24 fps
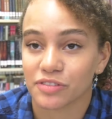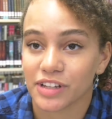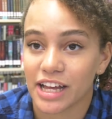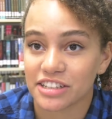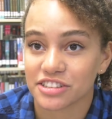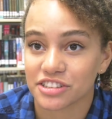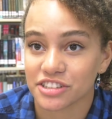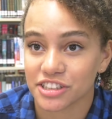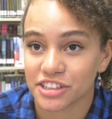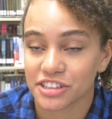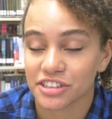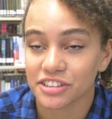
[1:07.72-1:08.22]
of
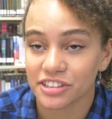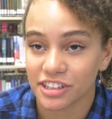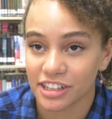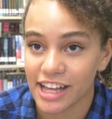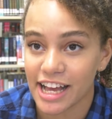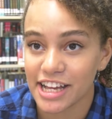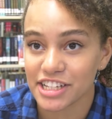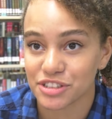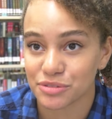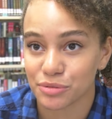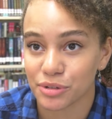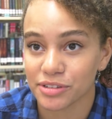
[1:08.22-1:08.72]
last year, the
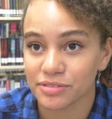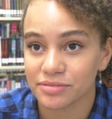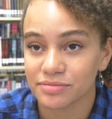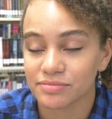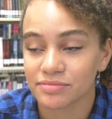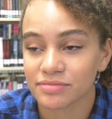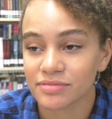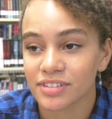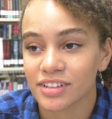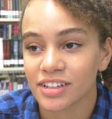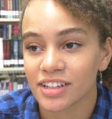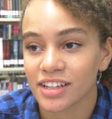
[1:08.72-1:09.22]
last one,
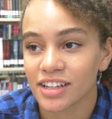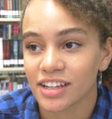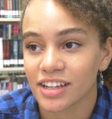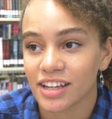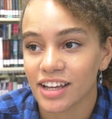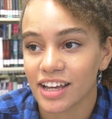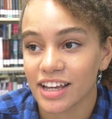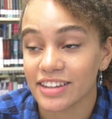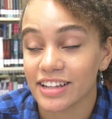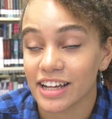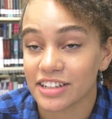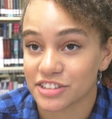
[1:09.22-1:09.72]

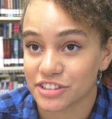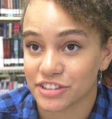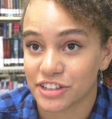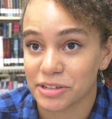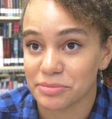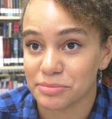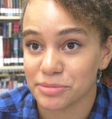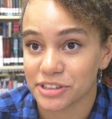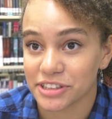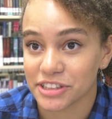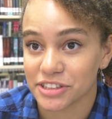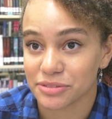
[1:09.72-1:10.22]
and that's a
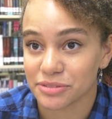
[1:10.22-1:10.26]
great book